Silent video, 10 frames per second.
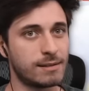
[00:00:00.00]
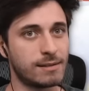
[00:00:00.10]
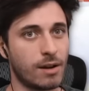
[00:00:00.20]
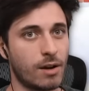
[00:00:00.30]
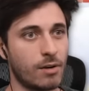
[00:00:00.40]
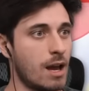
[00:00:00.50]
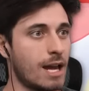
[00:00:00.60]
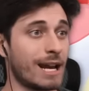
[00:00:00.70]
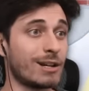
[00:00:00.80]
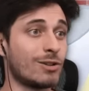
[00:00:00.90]
So,
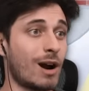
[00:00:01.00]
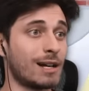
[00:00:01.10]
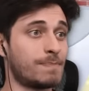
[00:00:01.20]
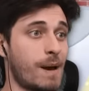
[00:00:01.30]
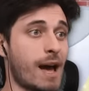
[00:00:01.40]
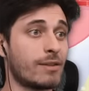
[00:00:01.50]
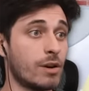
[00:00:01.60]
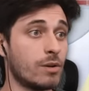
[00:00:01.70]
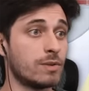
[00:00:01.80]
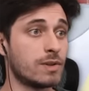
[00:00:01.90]
and I can cross path
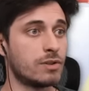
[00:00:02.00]
those.